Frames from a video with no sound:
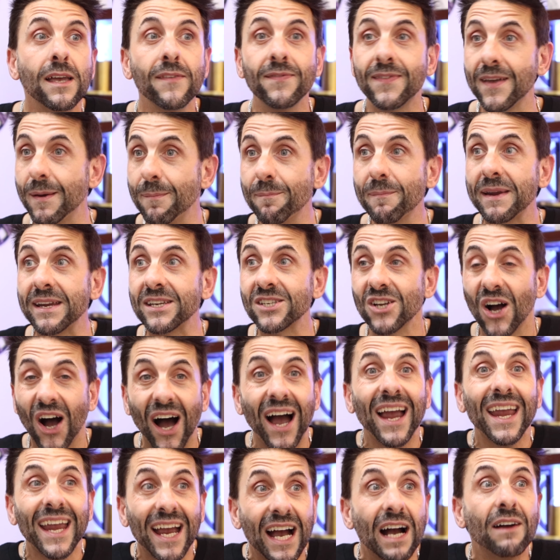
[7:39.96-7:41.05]
That means
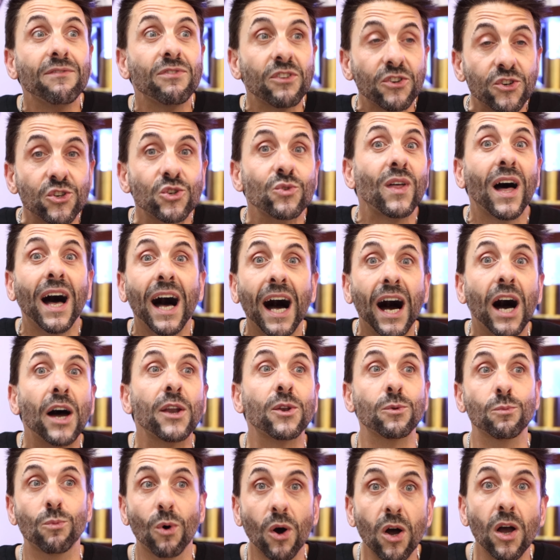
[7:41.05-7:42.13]
I have to do the
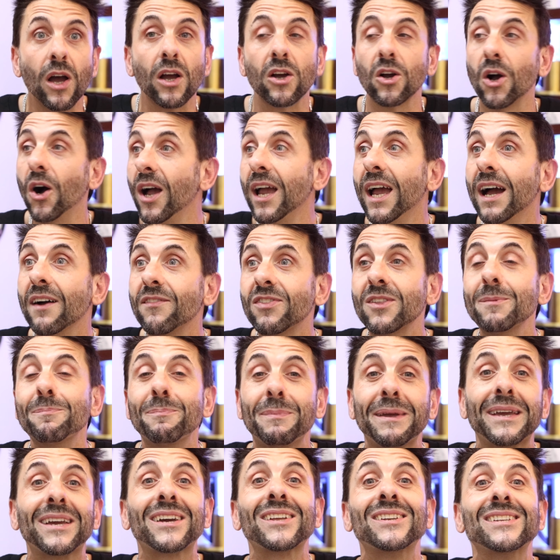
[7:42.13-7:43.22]
hard work. I have to
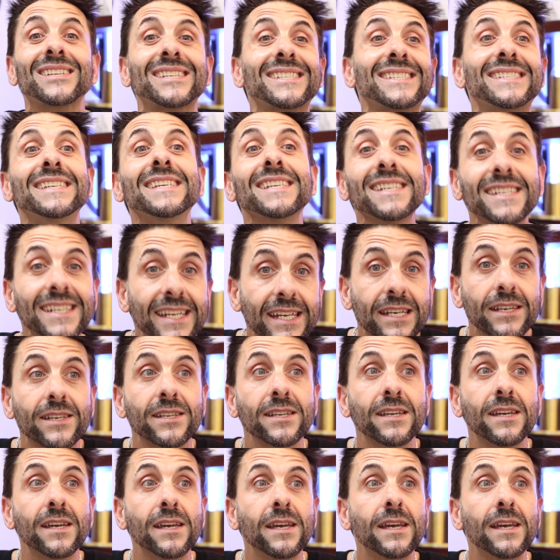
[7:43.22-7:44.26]
be consistent.